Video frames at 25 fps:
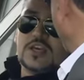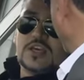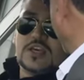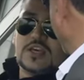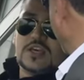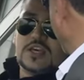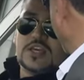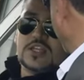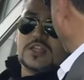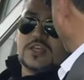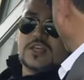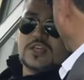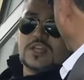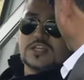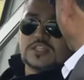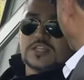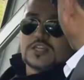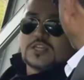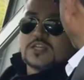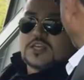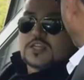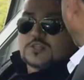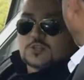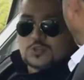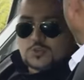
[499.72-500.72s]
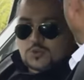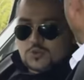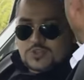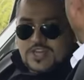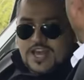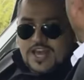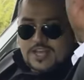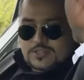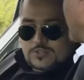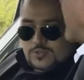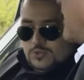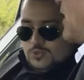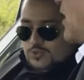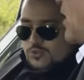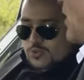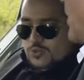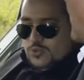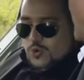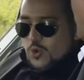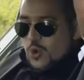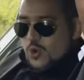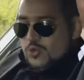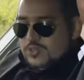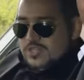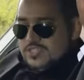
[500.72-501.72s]
he doesn't need to do that, to
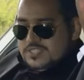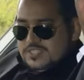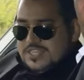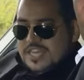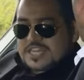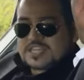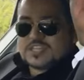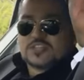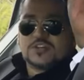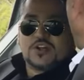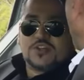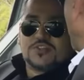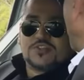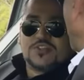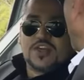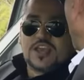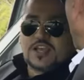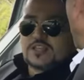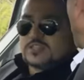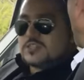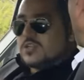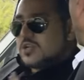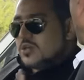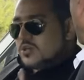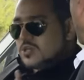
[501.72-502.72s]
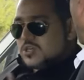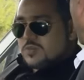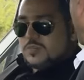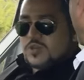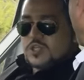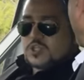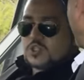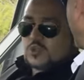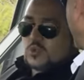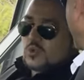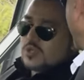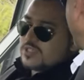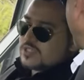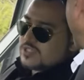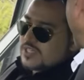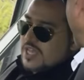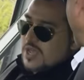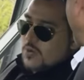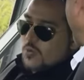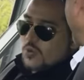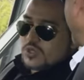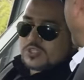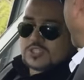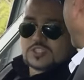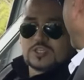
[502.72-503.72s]
do all these technical things. You know, commit
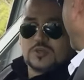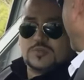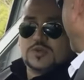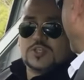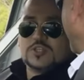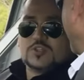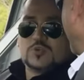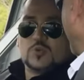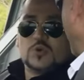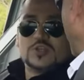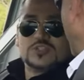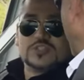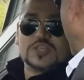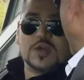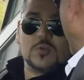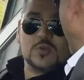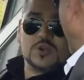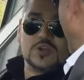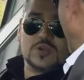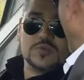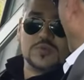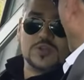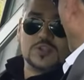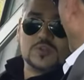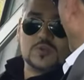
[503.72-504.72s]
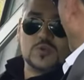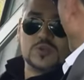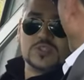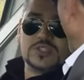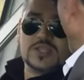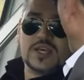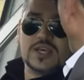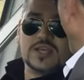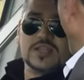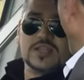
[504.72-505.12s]
suicide, wants to commit suicide, will commit suicide.